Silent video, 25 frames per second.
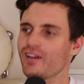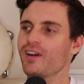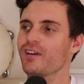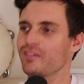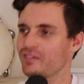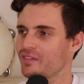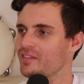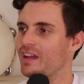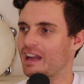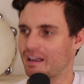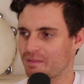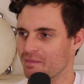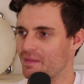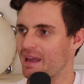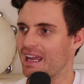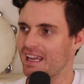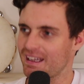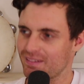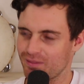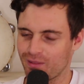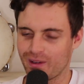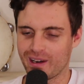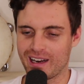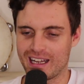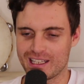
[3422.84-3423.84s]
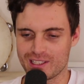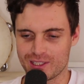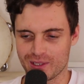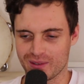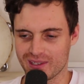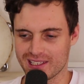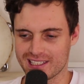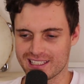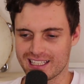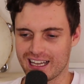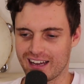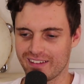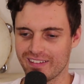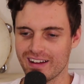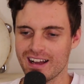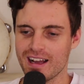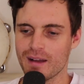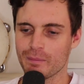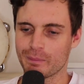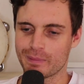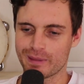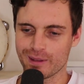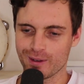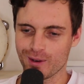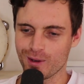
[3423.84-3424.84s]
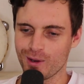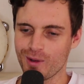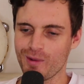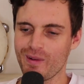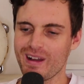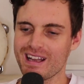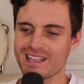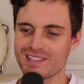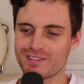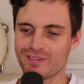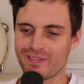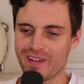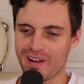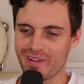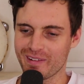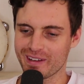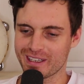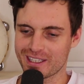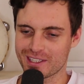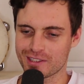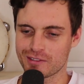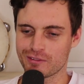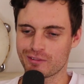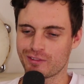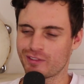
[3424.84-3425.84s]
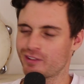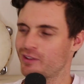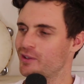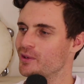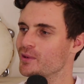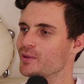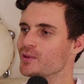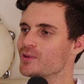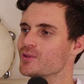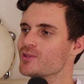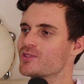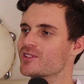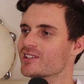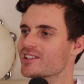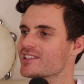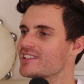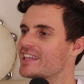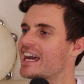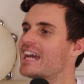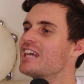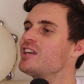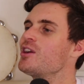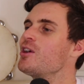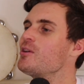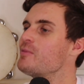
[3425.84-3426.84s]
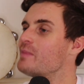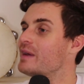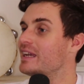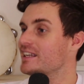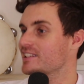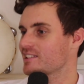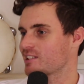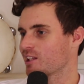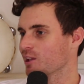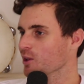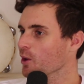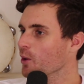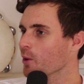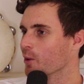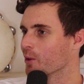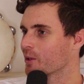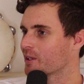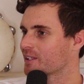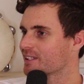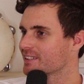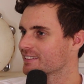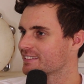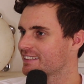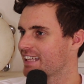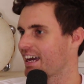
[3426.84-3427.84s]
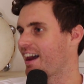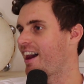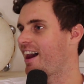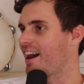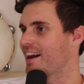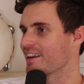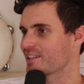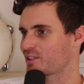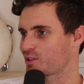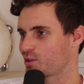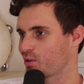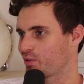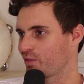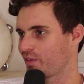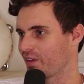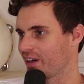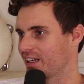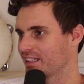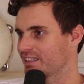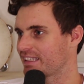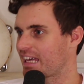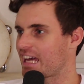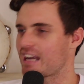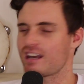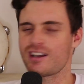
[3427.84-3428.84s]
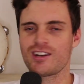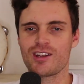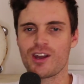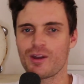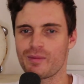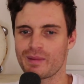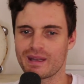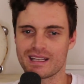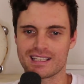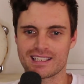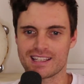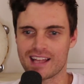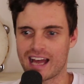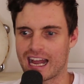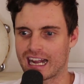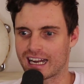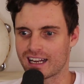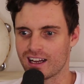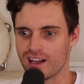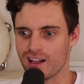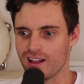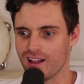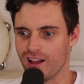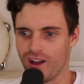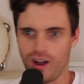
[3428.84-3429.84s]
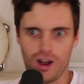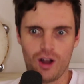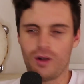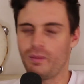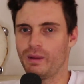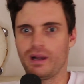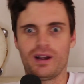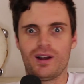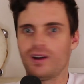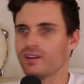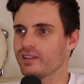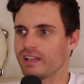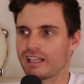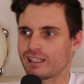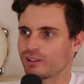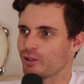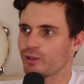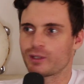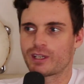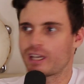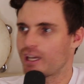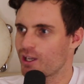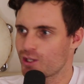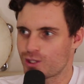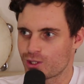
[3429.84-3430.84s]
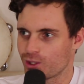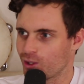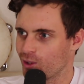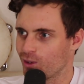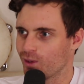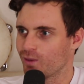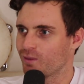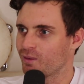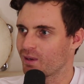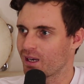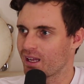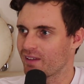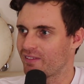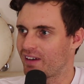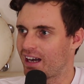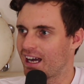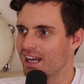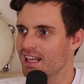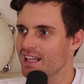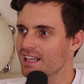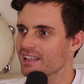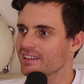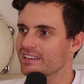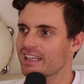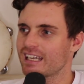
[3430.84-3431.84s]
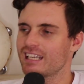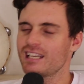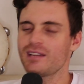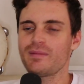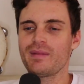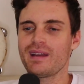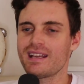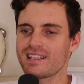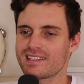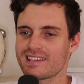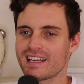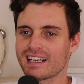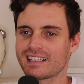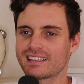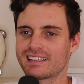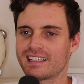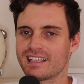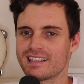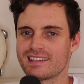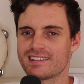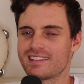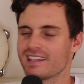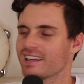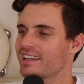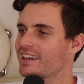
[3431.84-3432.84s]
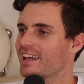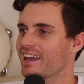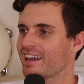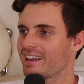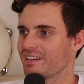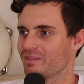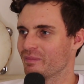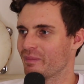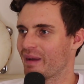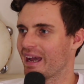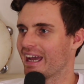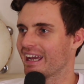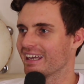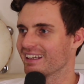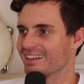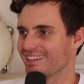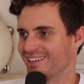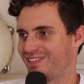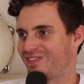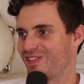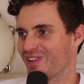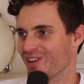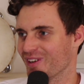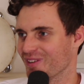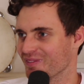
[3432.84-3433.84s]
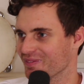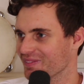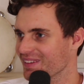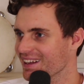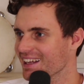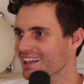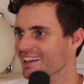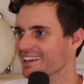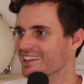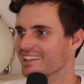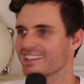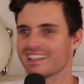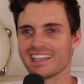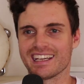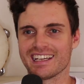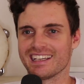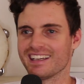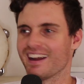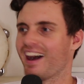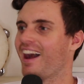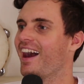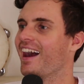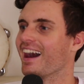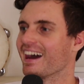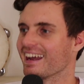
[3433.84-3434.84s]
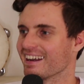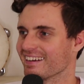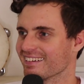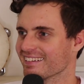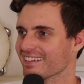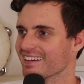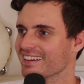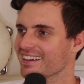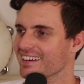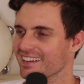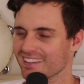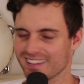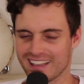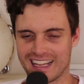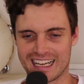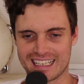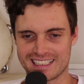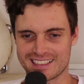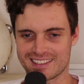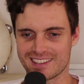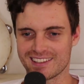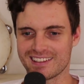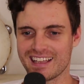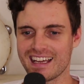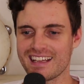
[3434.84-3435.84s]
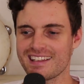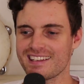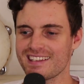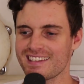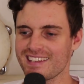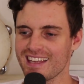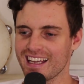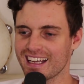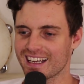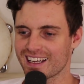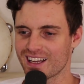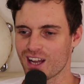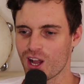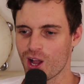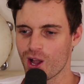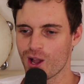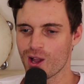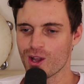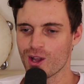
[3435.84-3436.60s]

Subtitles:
of like me and what I do and stuff. But they're always very confused because they know me as Luke, their high school friend. They don't know me as like, oh my God, like Luke Kidgell, whatever. They know me as like the dickhead mate from year 9. Like, so they're just like